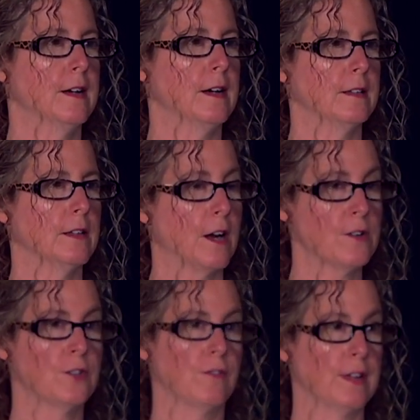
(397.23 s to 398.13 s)
a
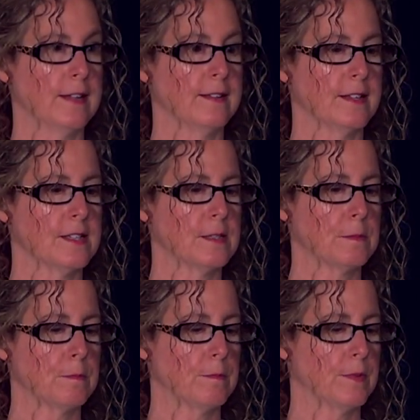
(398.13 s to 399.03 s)
large event that's
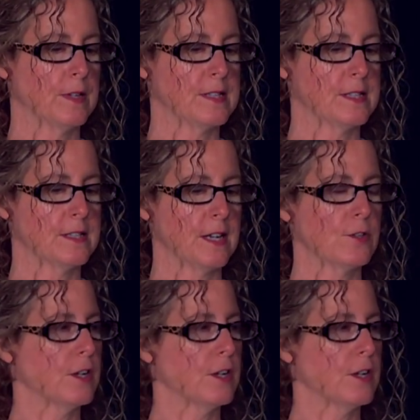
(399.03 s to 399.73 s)
the St.